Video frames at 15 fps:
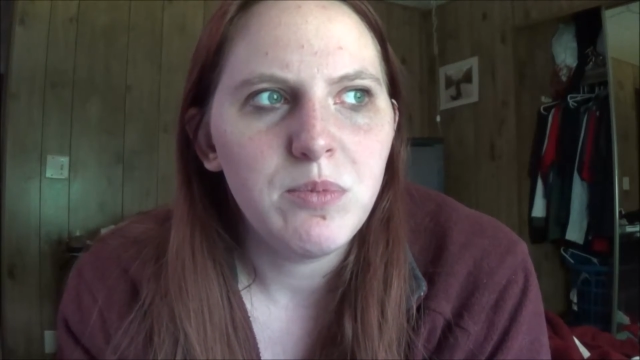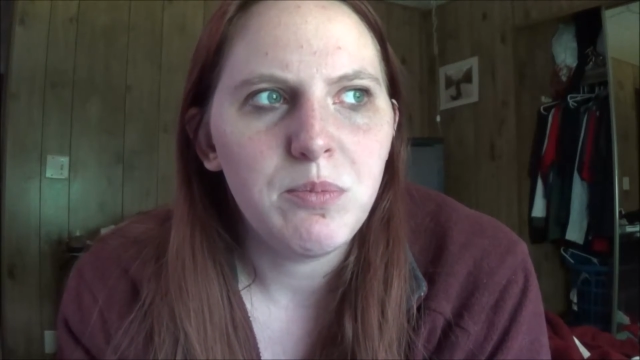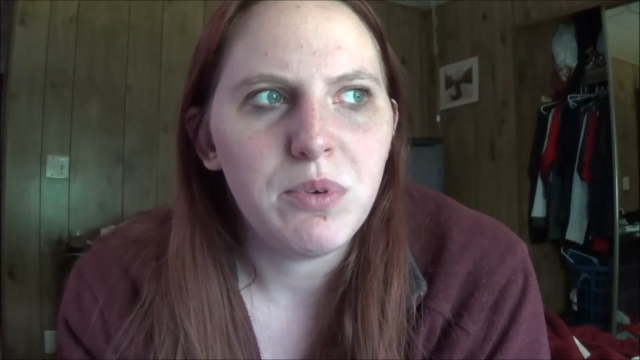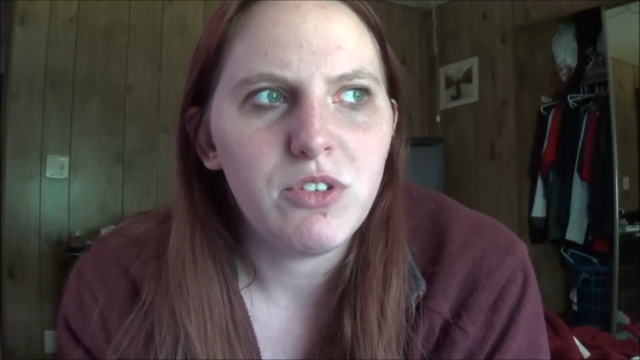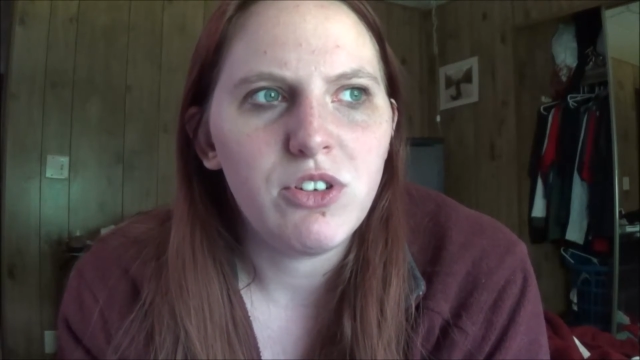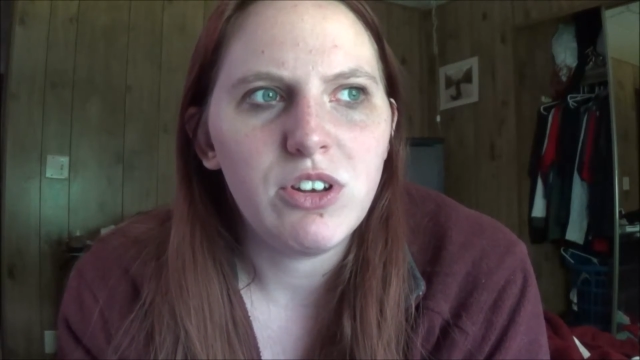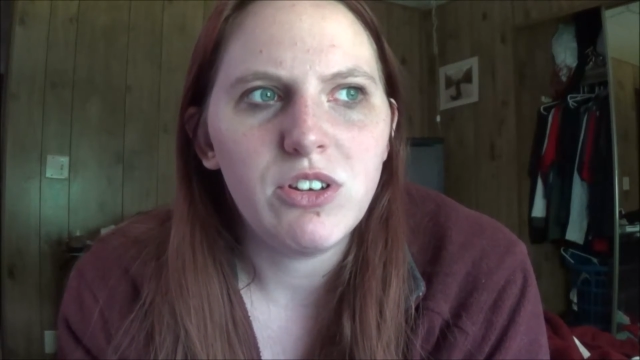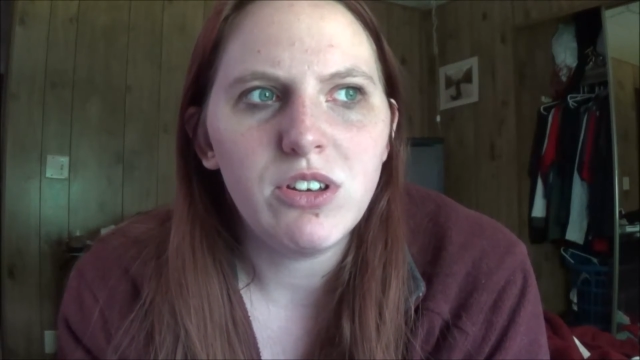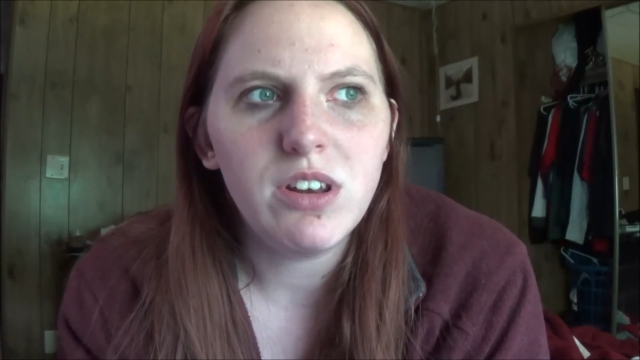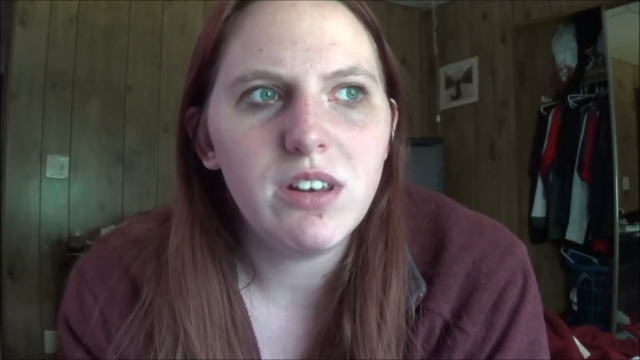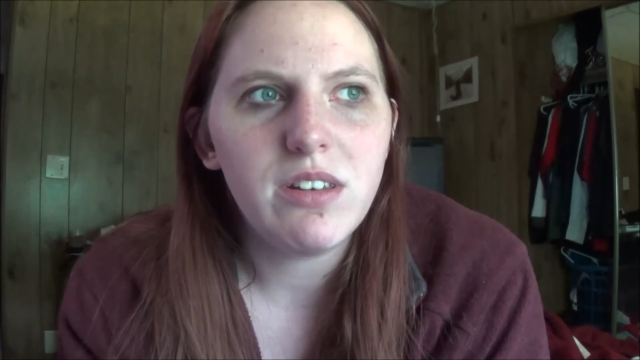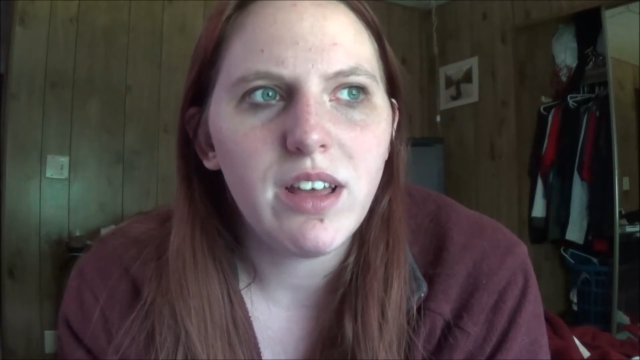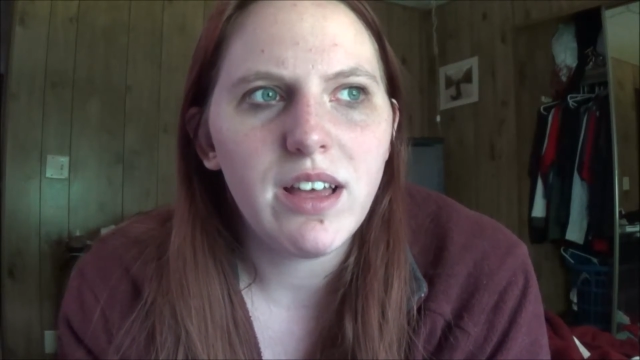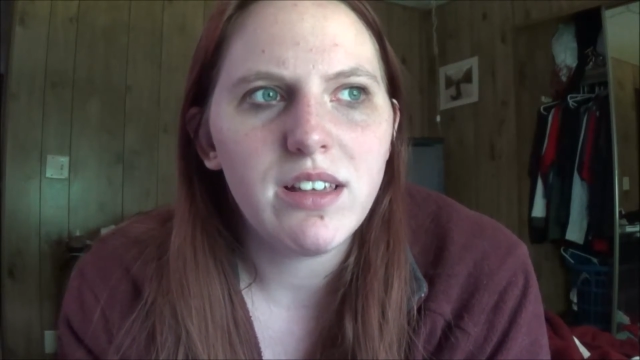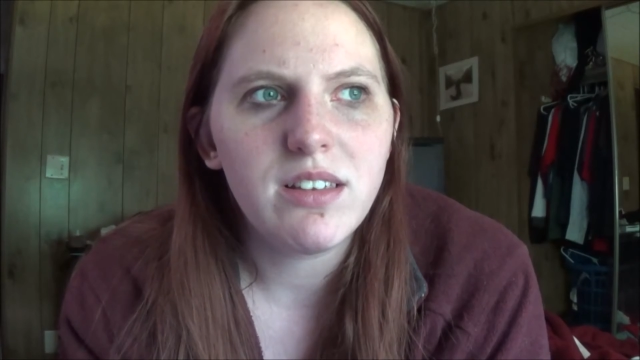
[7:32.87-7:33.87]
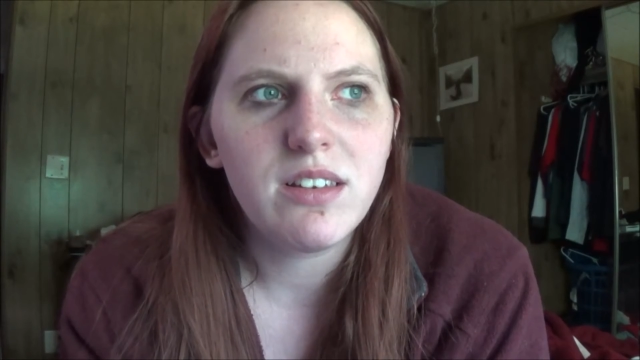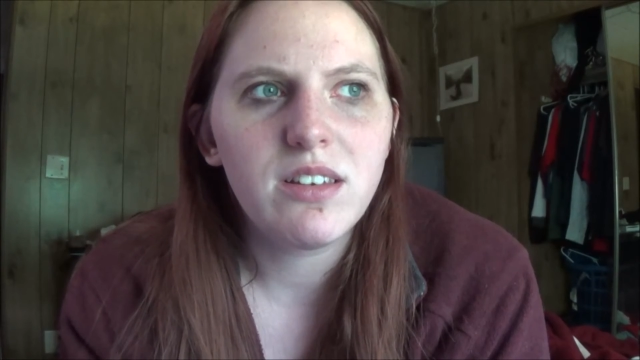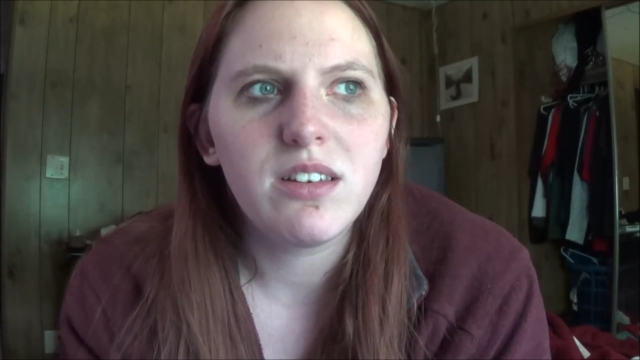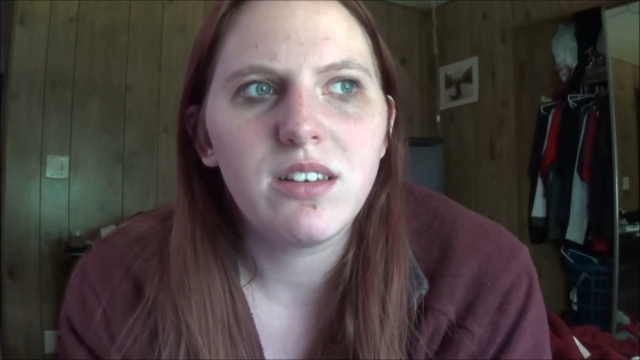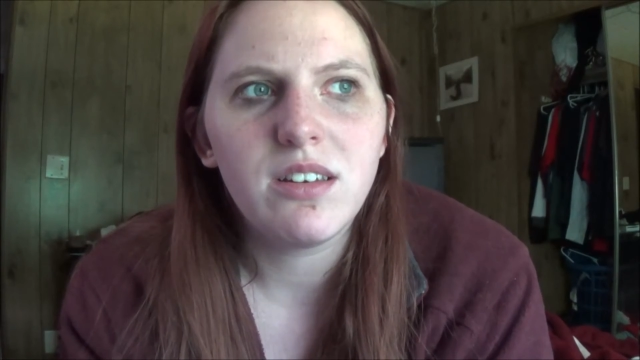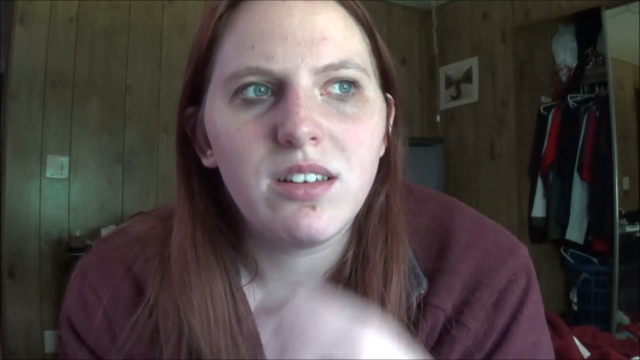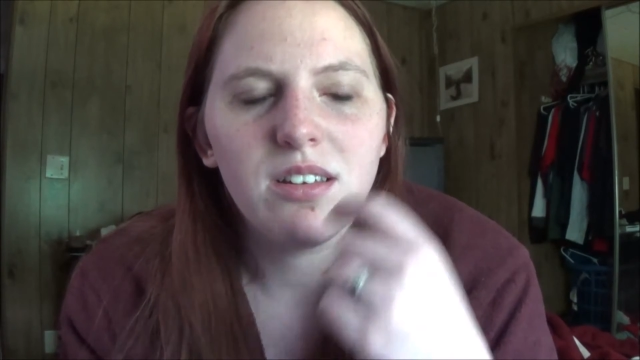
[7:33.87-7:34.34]
But she did a
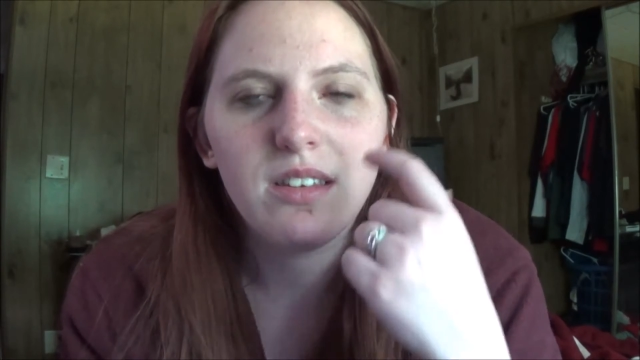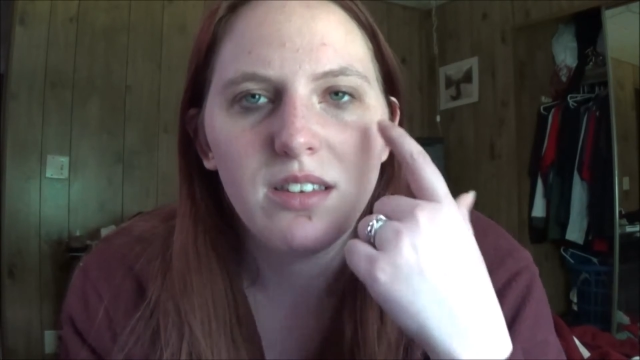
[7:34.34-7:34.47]
test to